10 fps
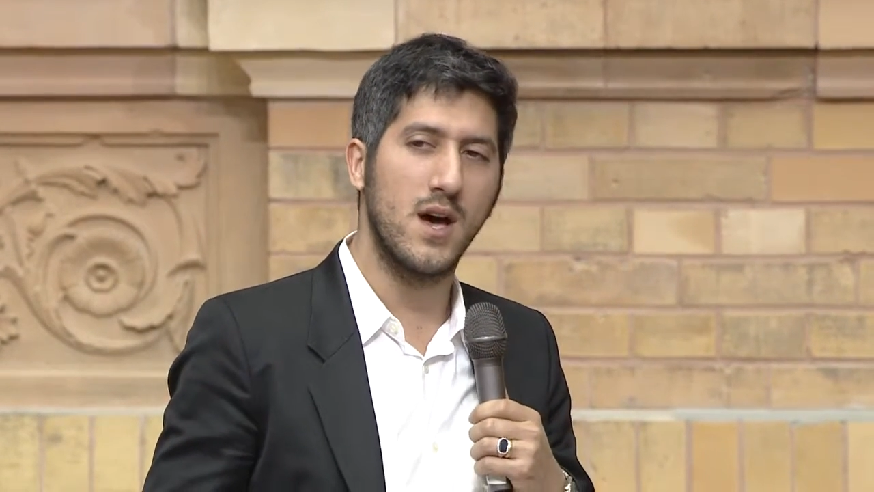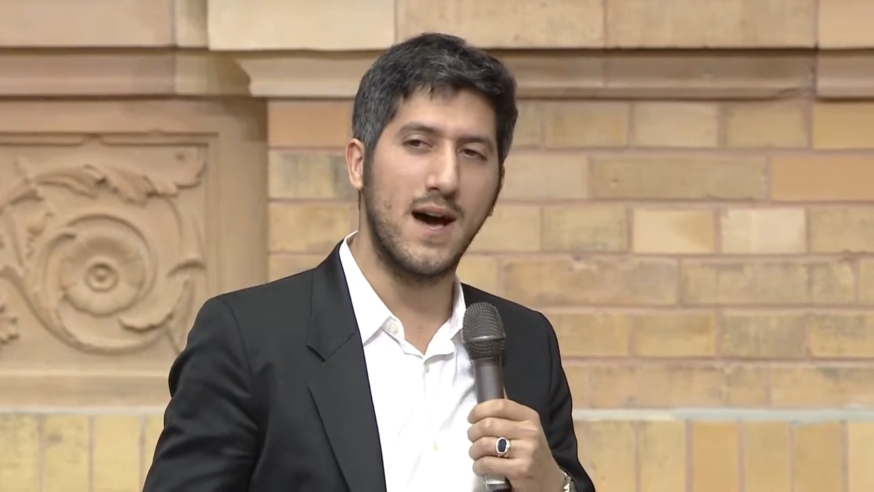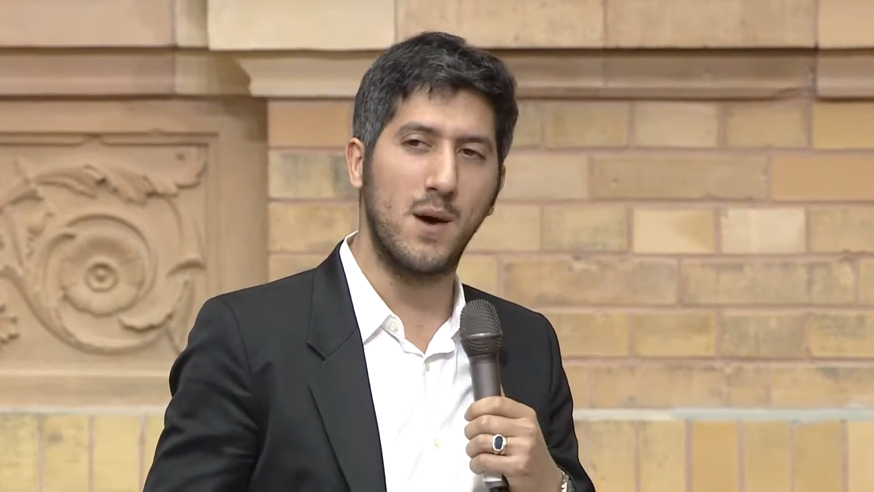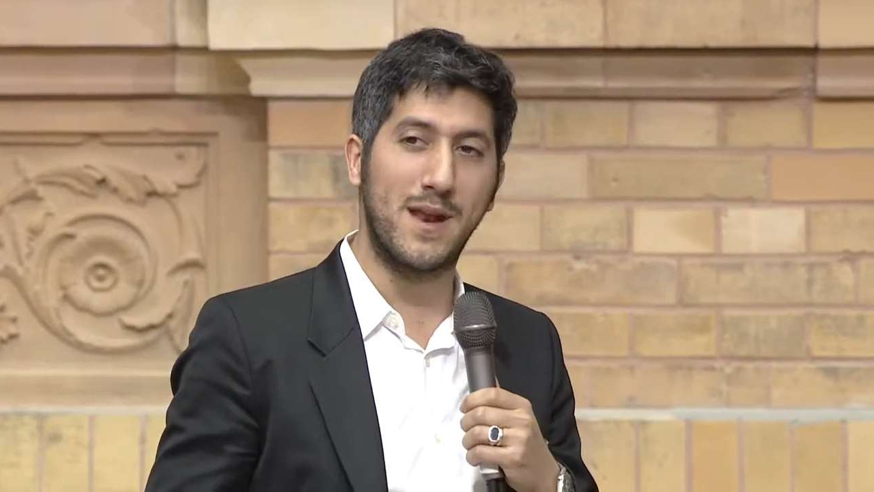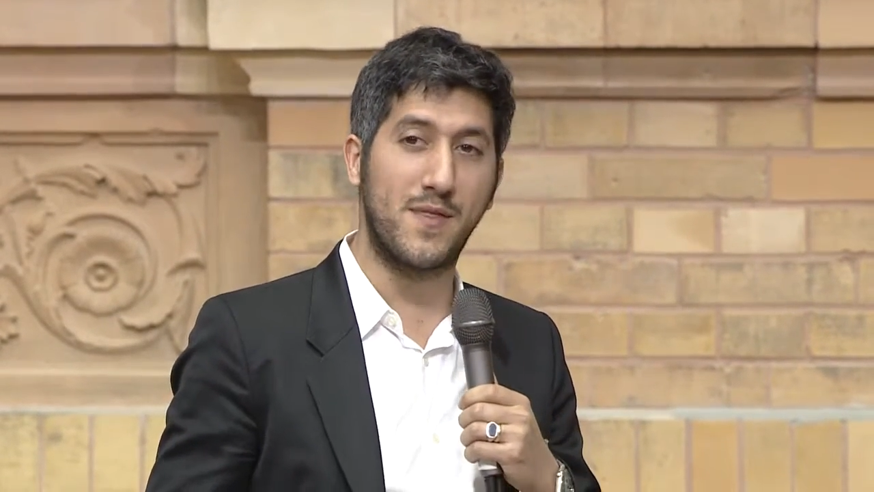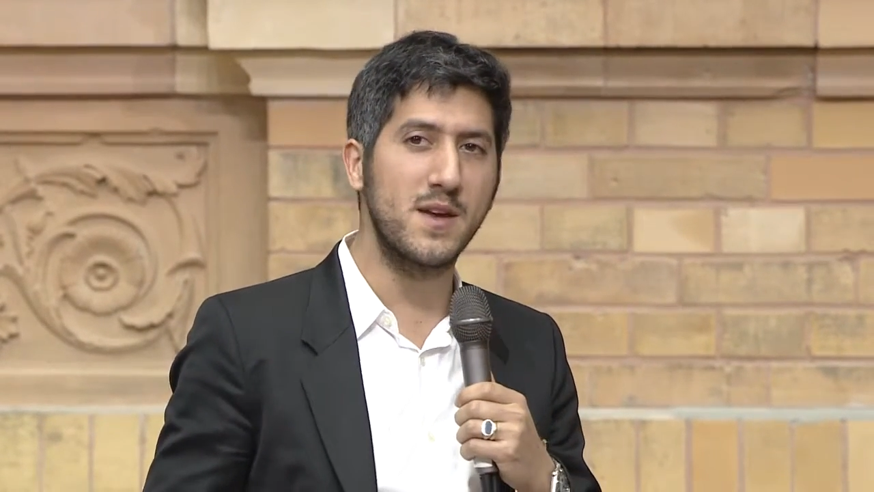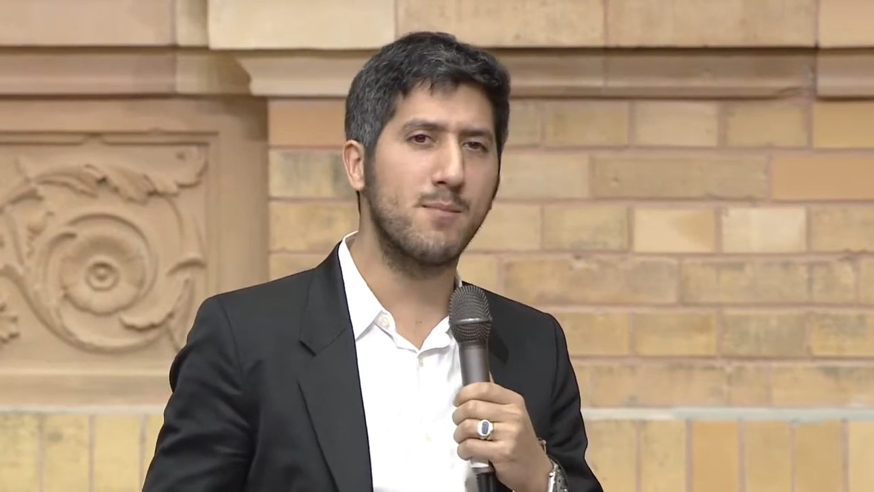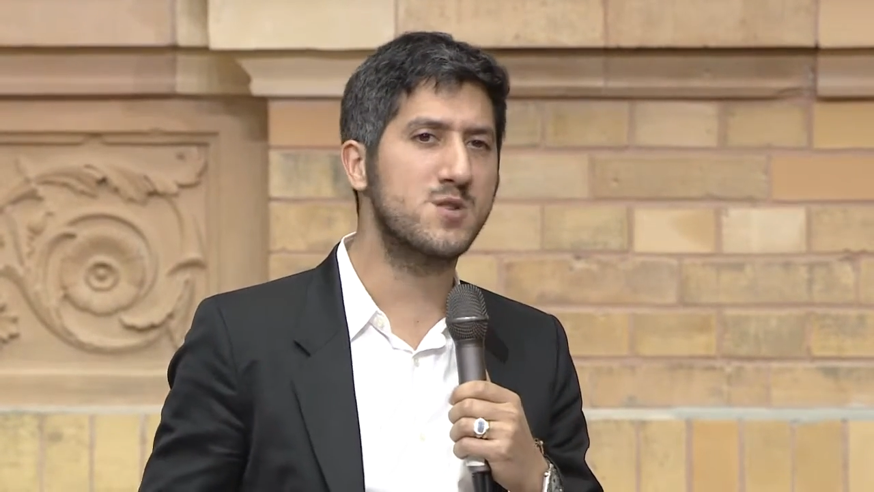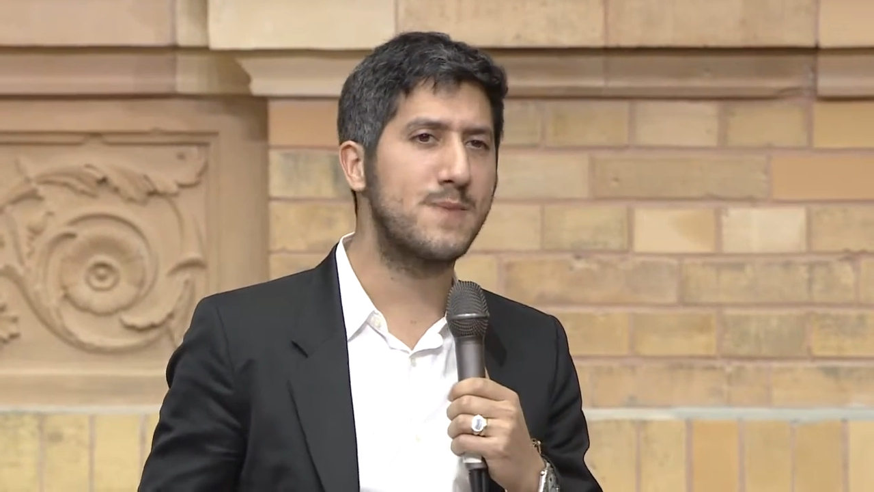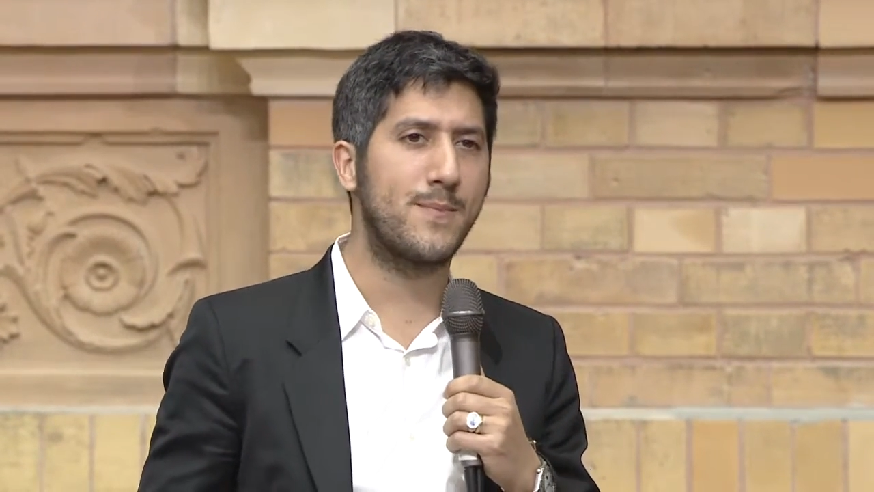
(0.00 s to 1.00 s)
But I think
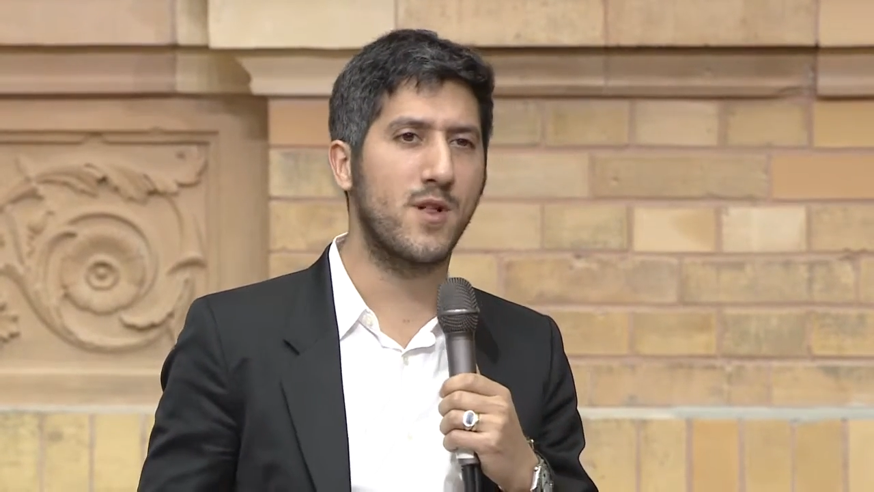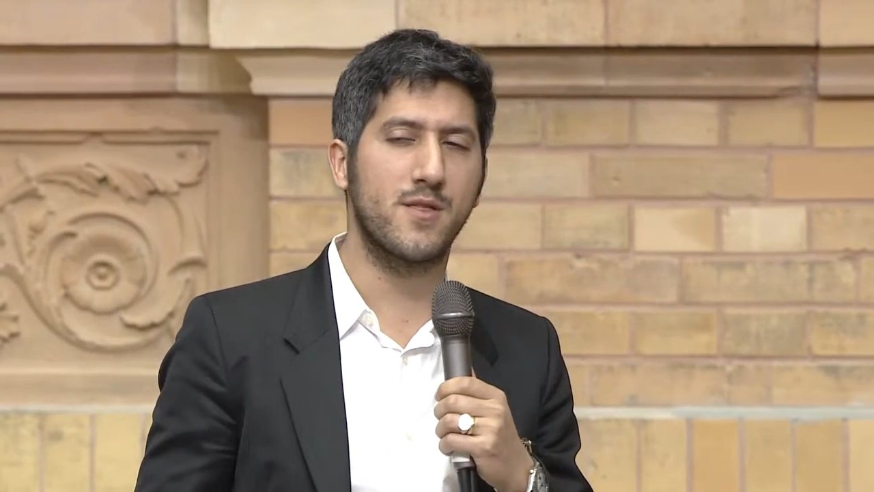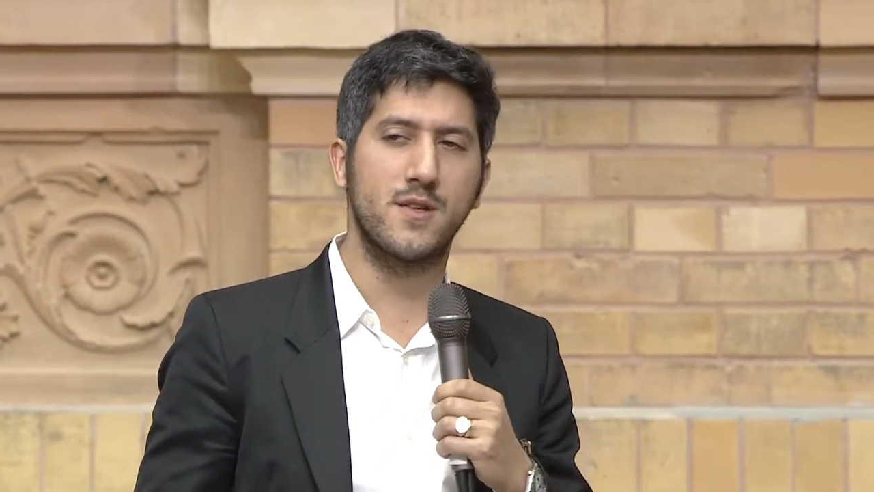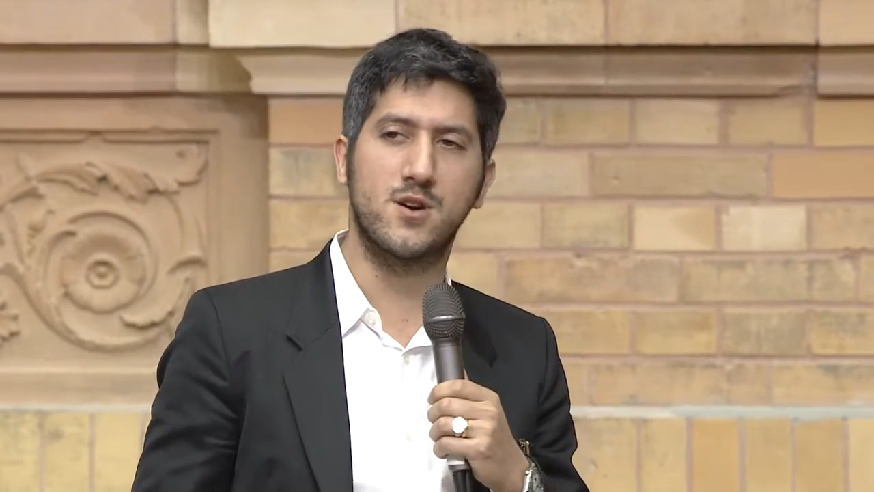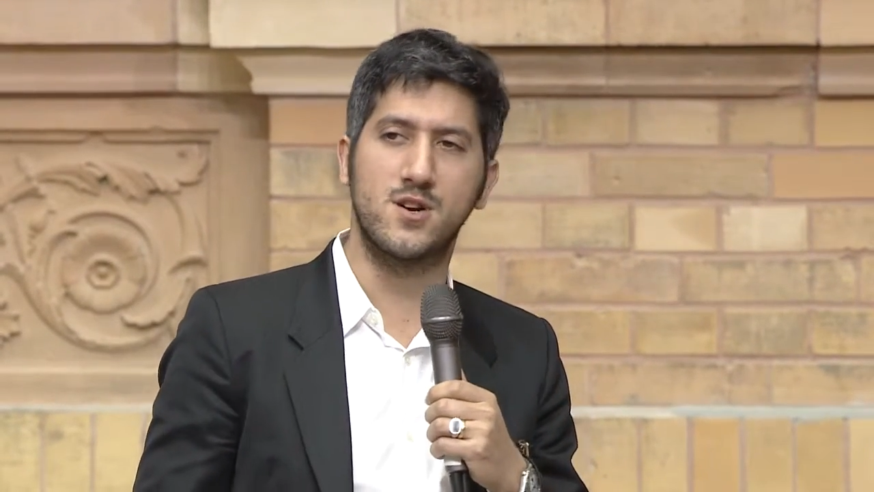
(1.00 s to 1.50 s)
most people